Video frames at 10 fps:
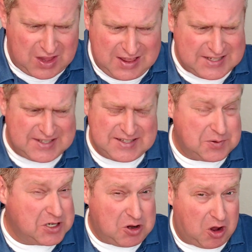let's say
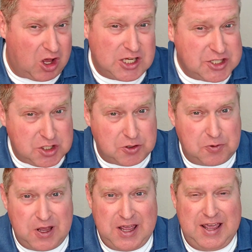someone calls
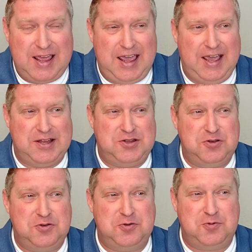you and
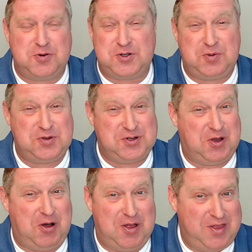you were supposed to
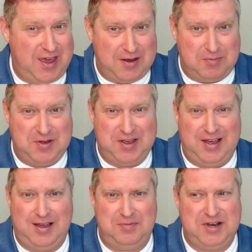call them,
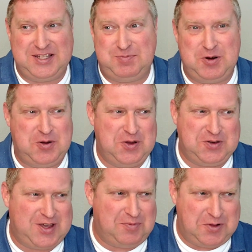and it's been
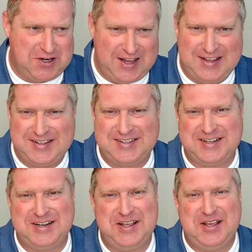a couple of days
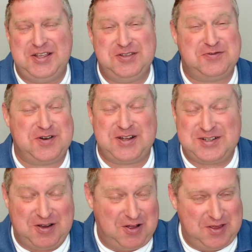and you'd forgot
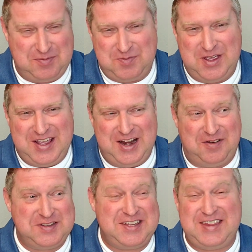to call them, and
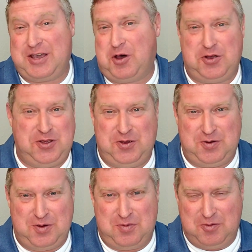all of a sudden they call
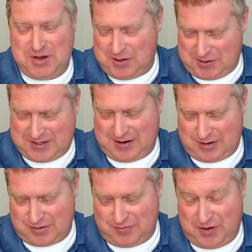you. The moment you look down
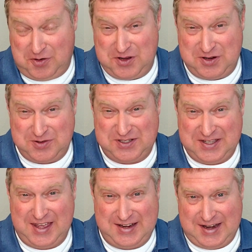on your phone and you
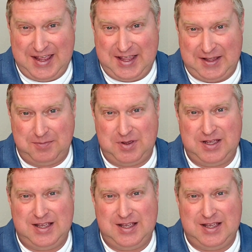see that name,